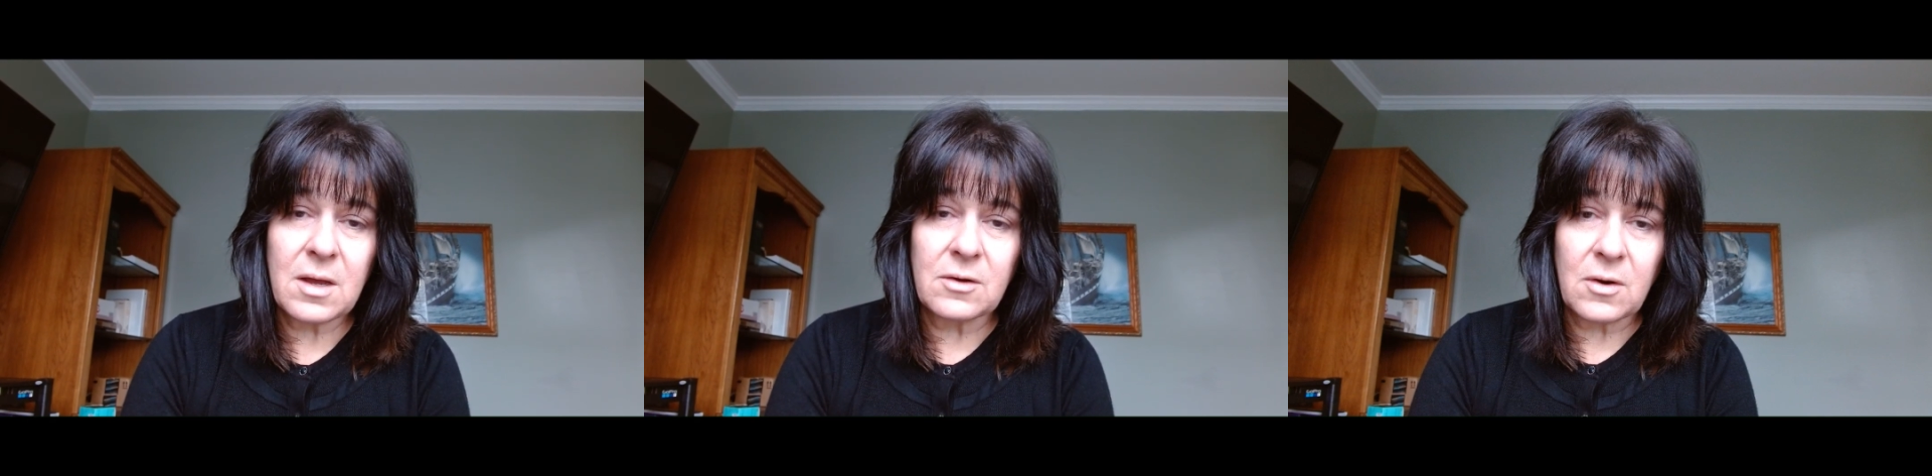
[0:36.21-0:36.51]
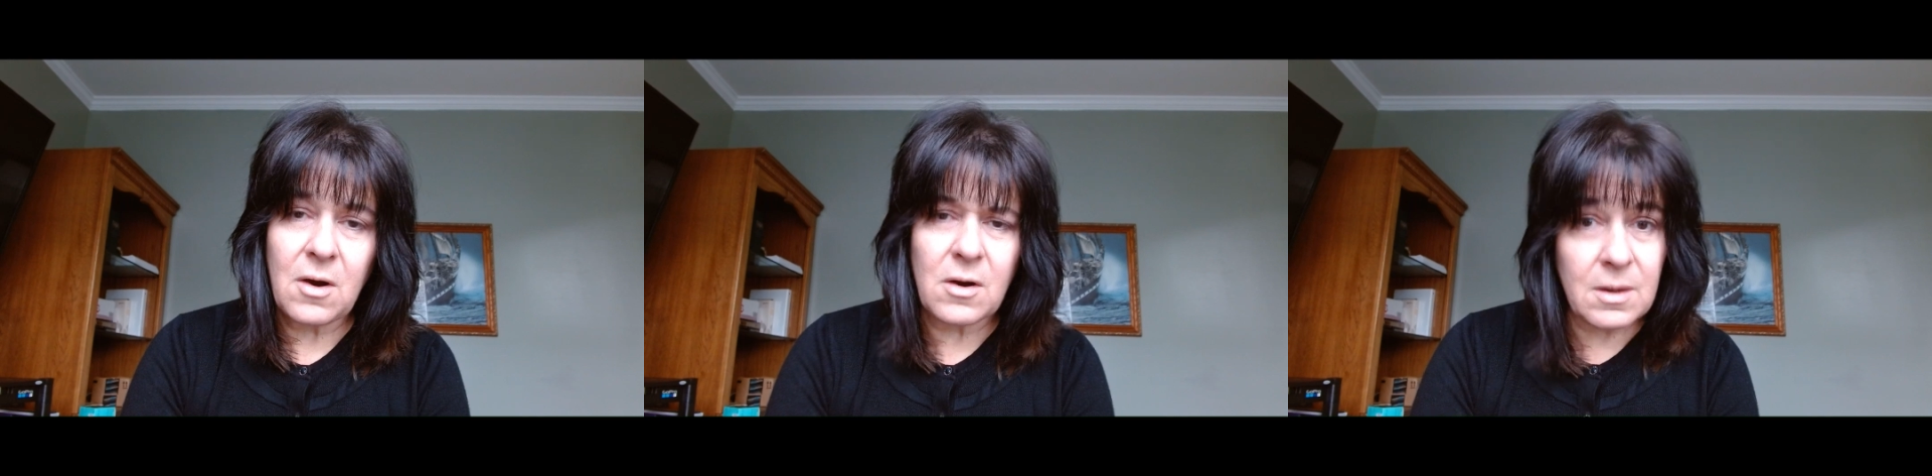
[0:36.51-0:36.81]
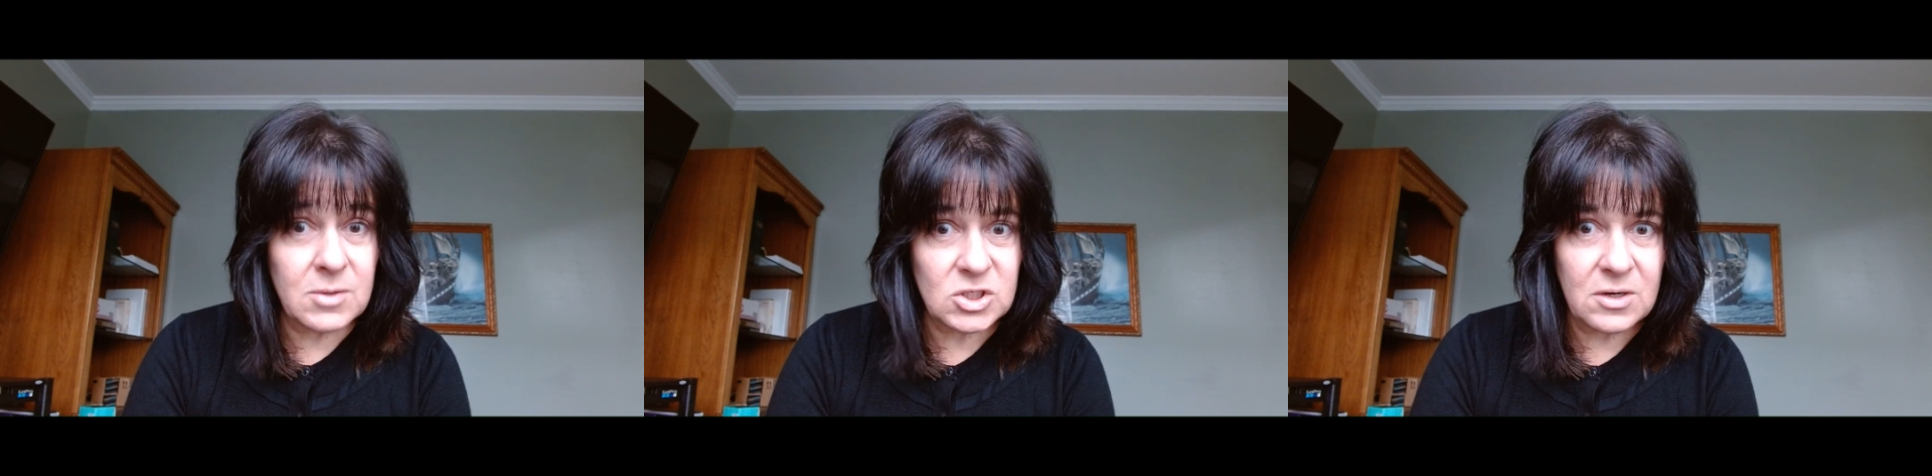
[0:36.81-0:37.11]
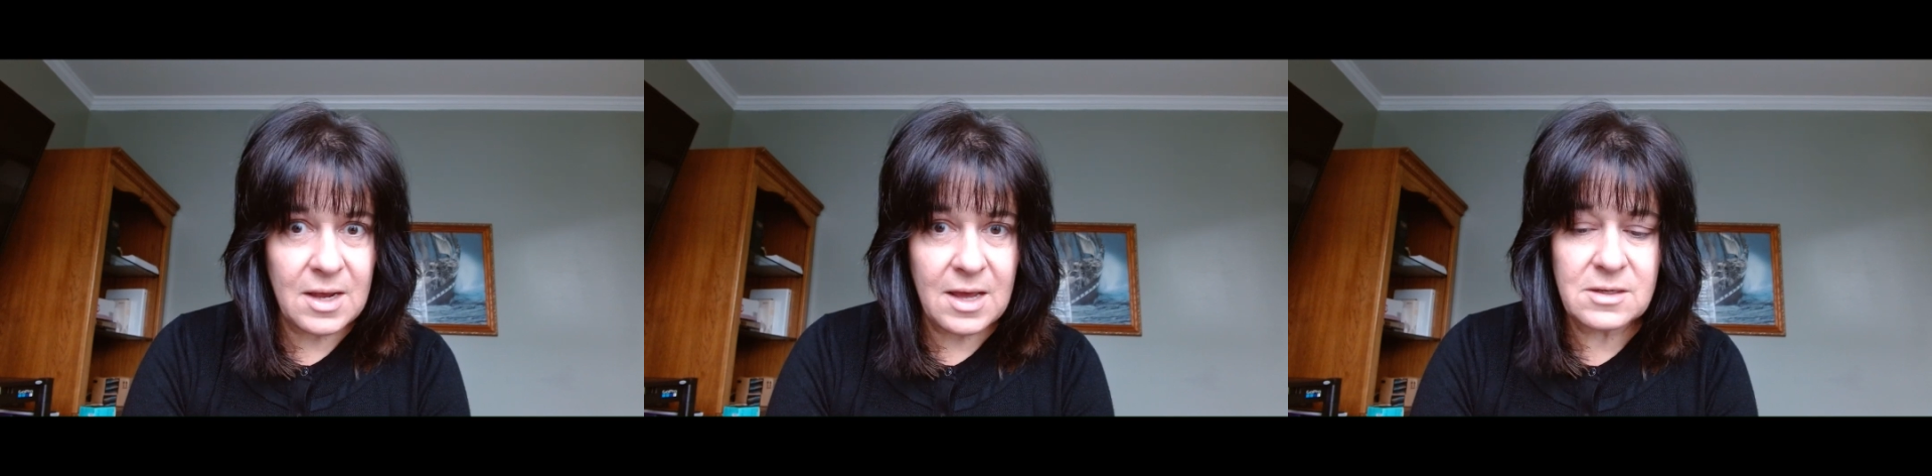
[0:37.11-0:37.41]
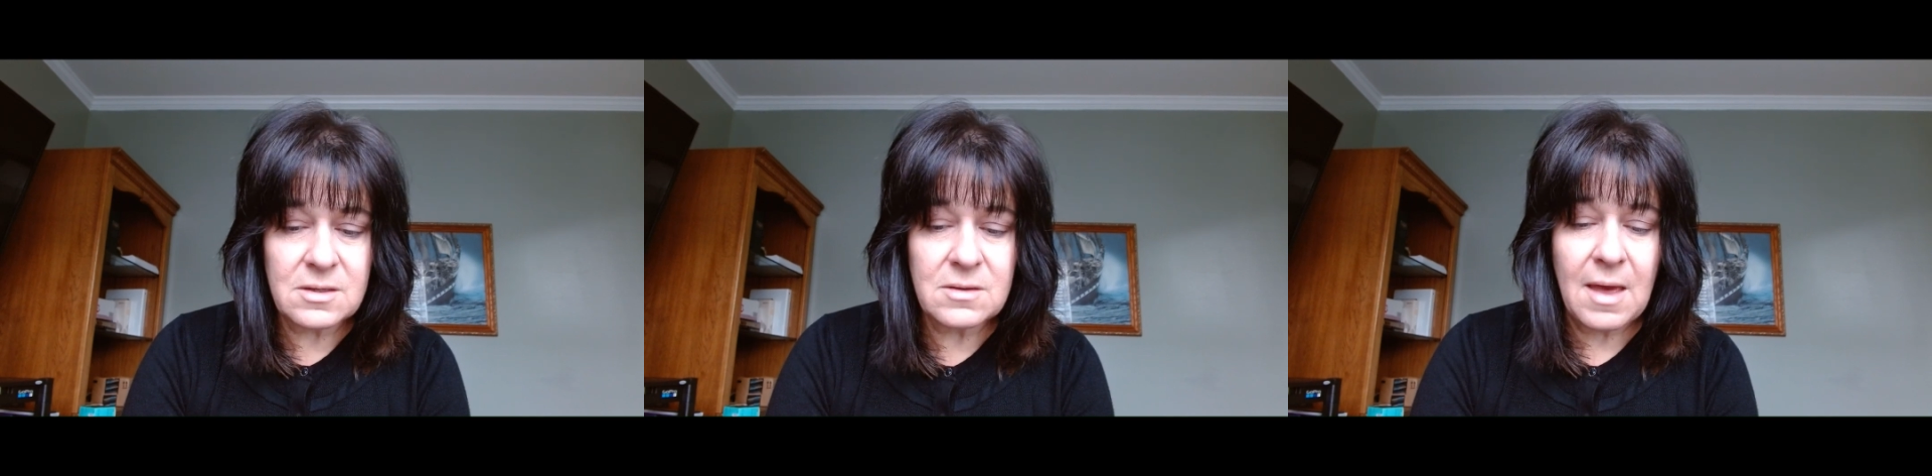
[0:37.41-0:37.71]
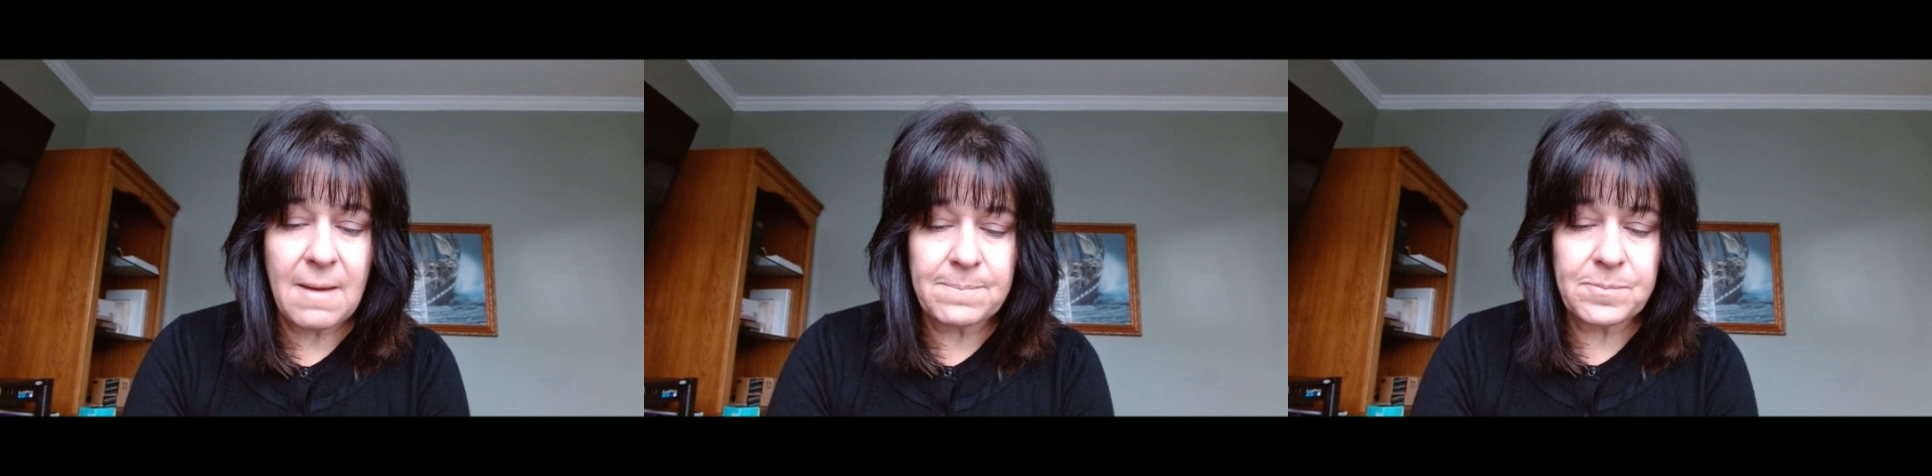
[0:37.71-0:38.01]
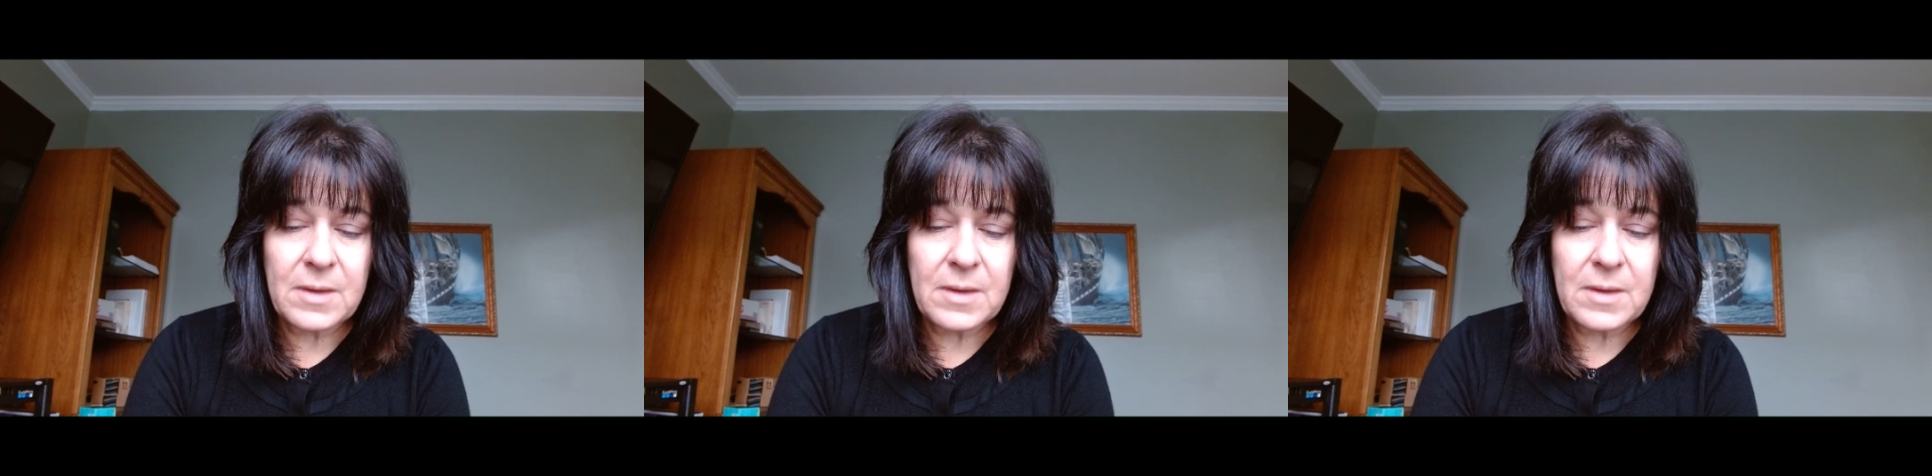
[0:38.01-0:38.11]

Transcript: on your card. And I'm going to show you how to do that.